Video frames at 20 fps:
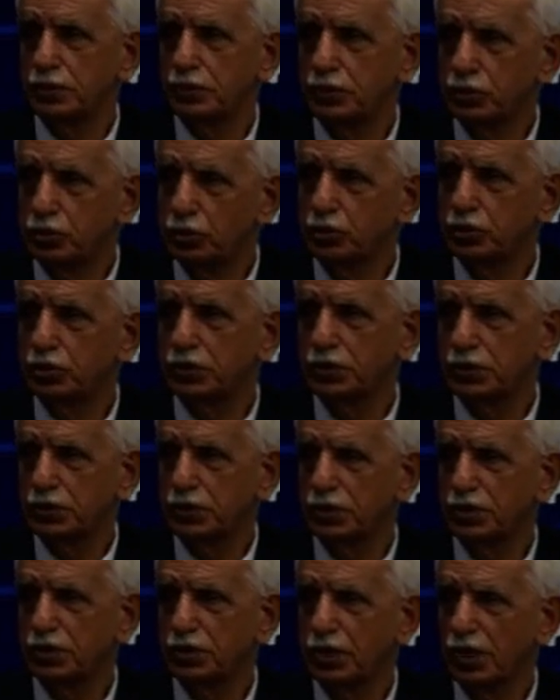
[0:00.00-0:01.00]
youth
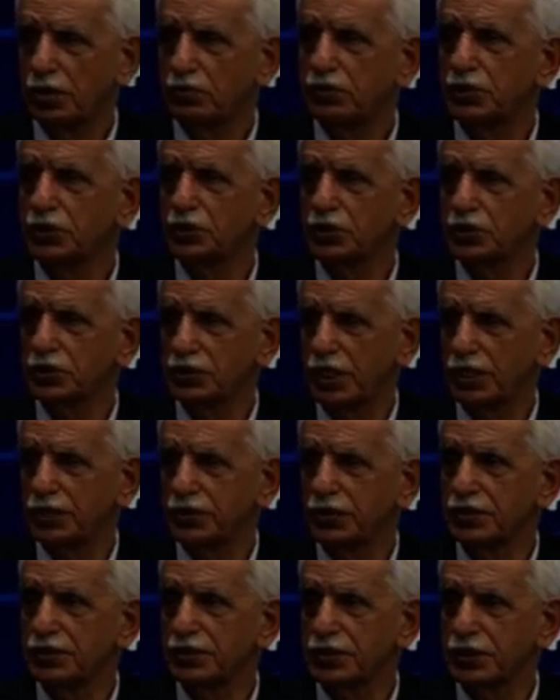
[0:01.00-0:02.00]
in every
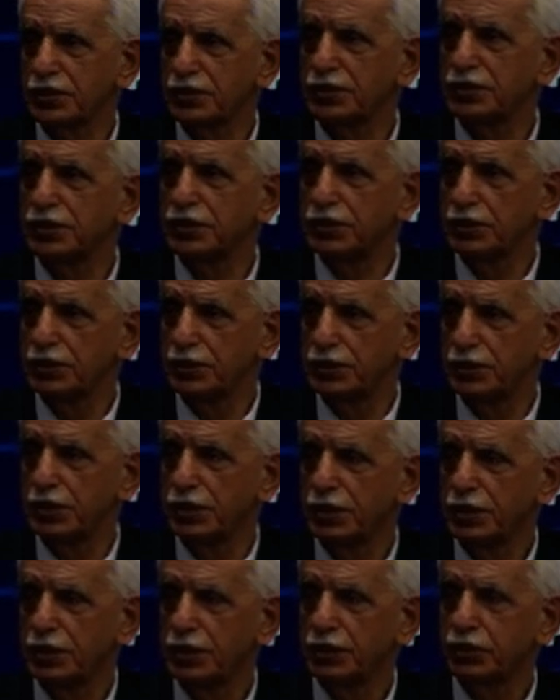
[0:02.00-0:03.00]
society is considered
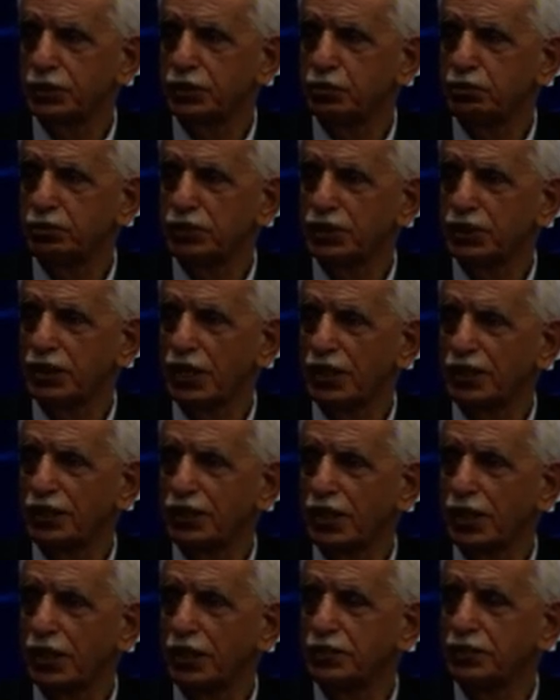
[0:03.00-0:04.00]
to be an
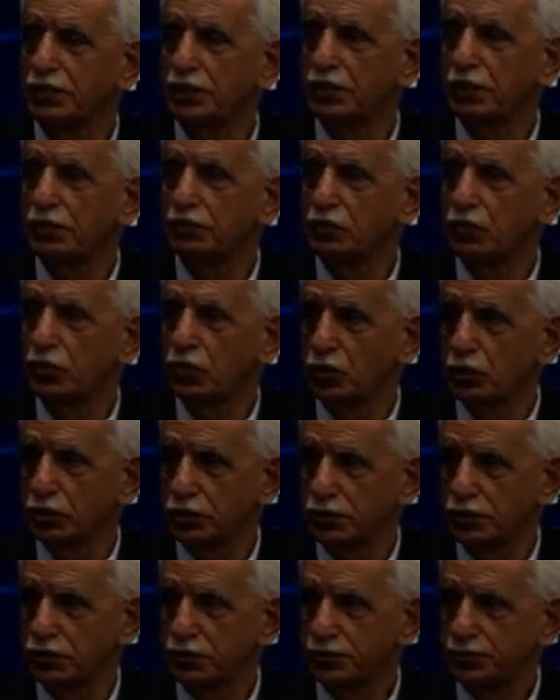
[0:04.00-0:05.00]
engine of
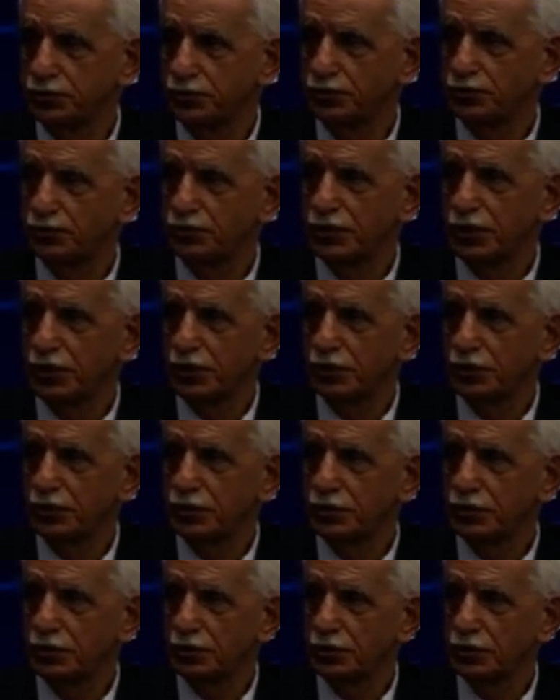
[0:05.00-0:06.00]
growth.
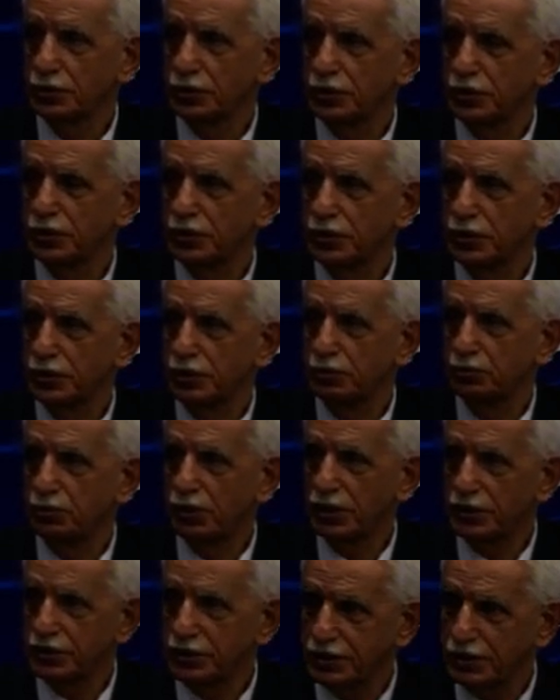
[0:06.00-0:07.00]
So in
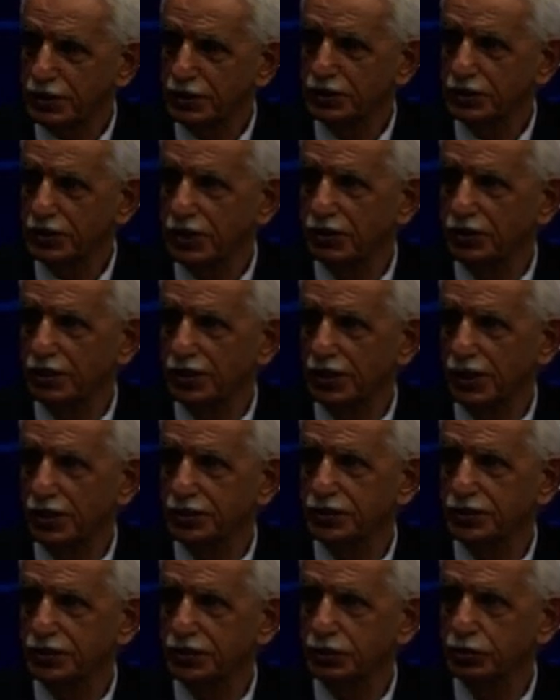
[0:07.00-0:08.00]
Pakistan's
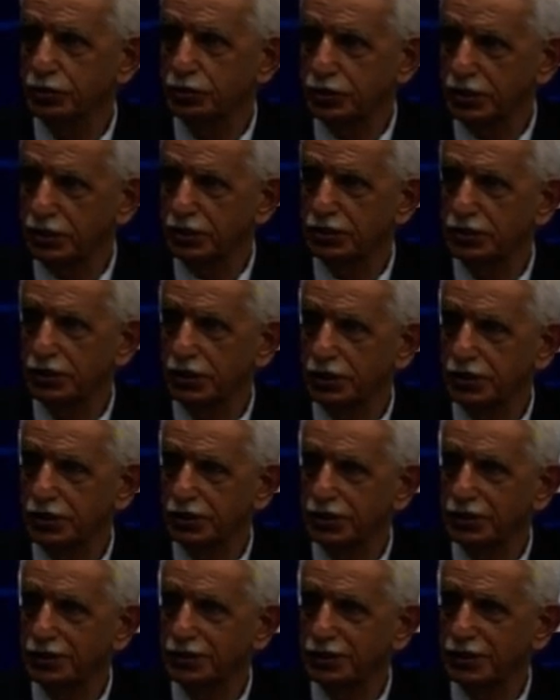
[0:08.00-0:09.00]
context, do you think that
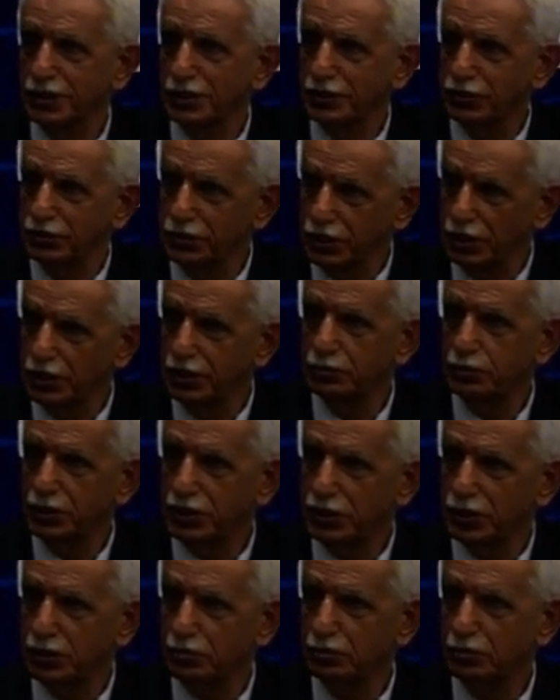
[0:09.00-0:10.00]
it can really
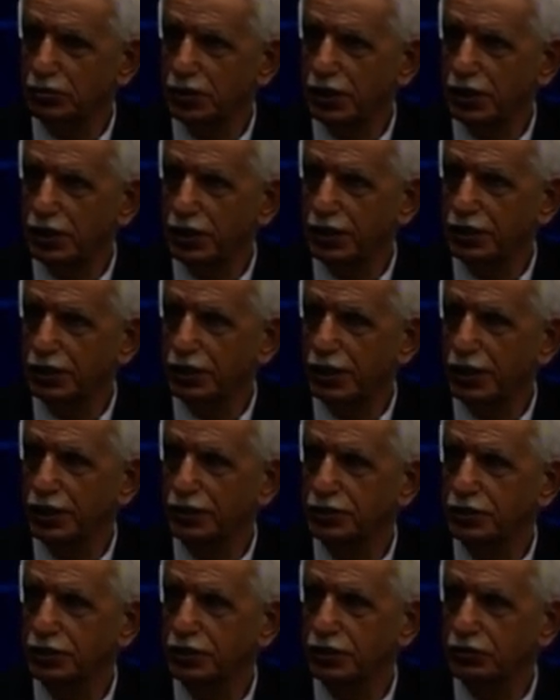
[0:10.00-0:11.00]
become an
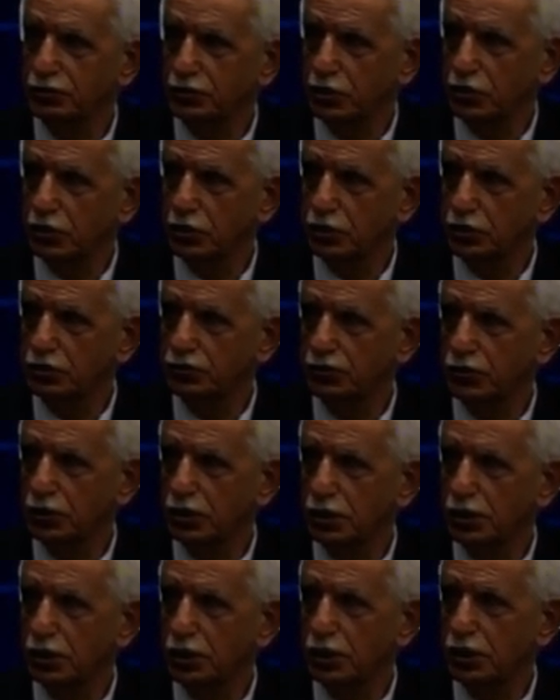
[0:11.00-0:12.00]
engine of growth
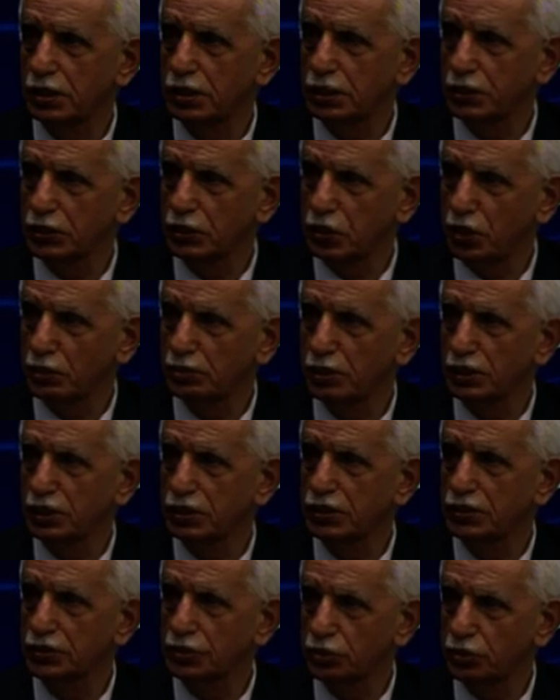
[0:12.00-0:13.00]
for our
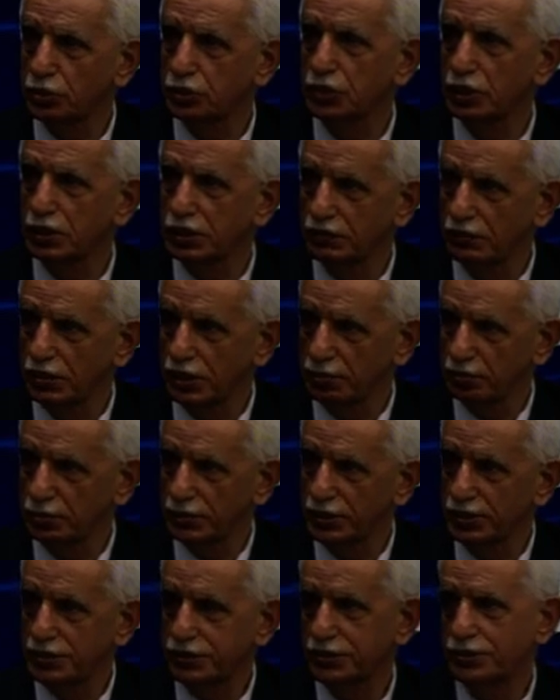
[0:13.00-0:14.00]
economic and social
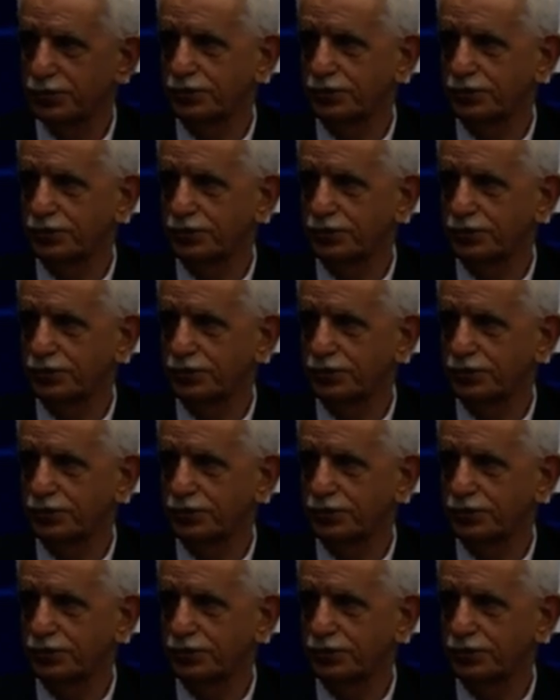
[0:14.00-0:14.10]
development?